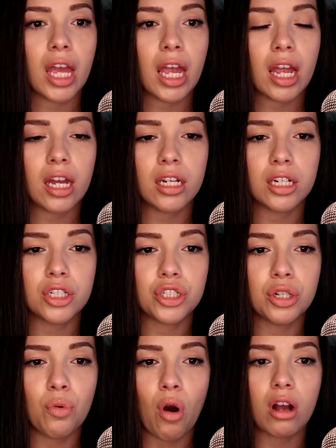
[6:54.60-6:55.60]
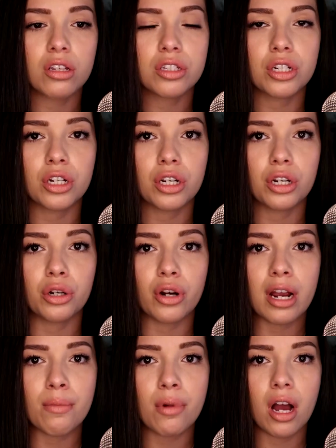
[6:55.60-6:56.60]
and she walks to her
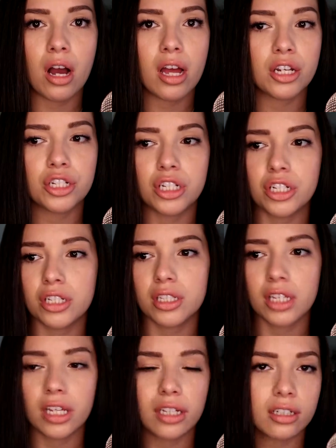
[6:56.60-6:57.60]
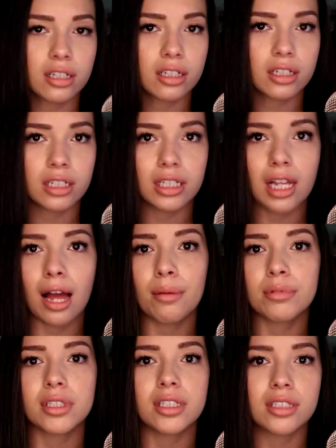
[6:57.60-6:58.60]
grandpa, and she just like
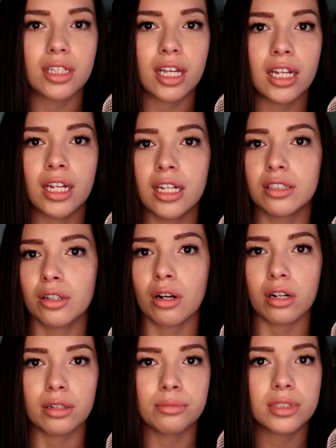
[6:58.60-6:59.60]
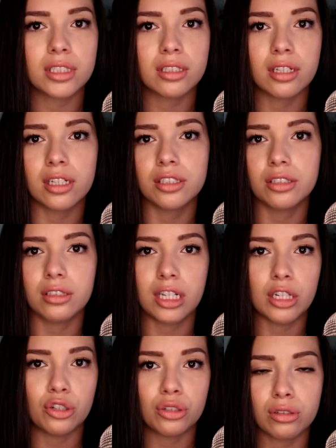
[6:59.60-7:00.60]
collapses in his arms, and
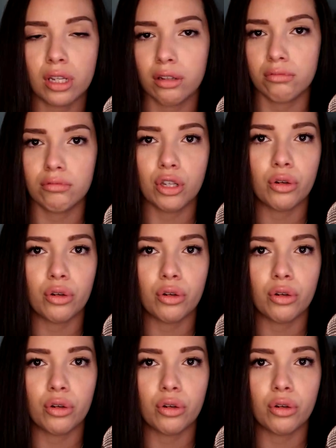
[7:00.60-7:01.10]
he just like,